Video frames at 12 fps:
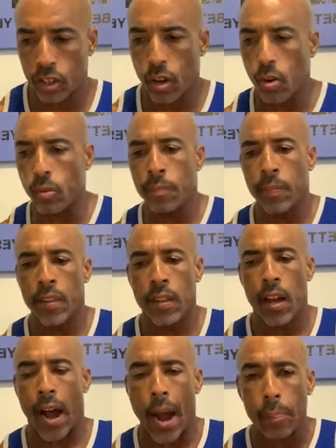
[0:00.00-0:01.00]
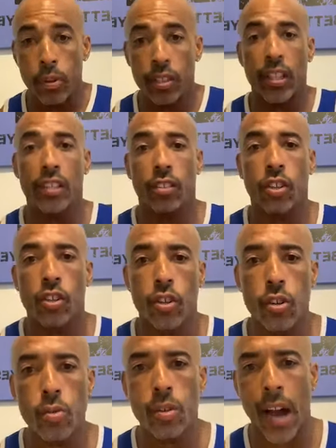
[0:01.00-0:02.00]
So I present to you